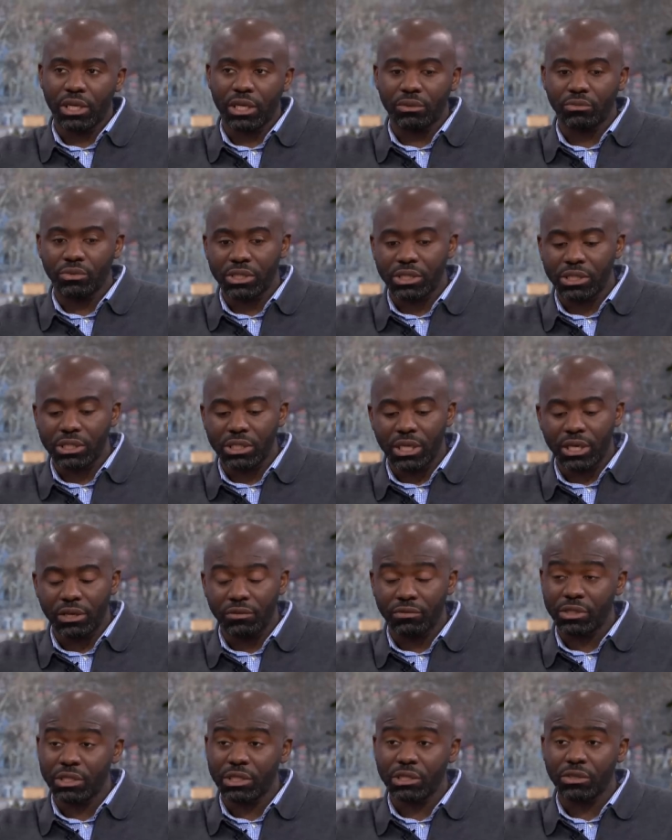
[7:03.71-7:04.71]
And we see
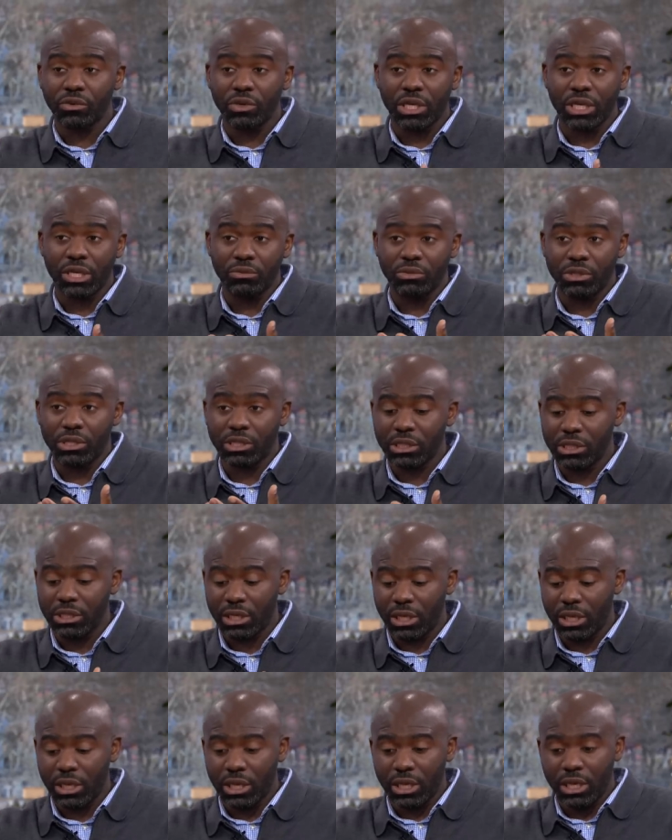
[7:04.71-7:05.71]
every single year, we see a,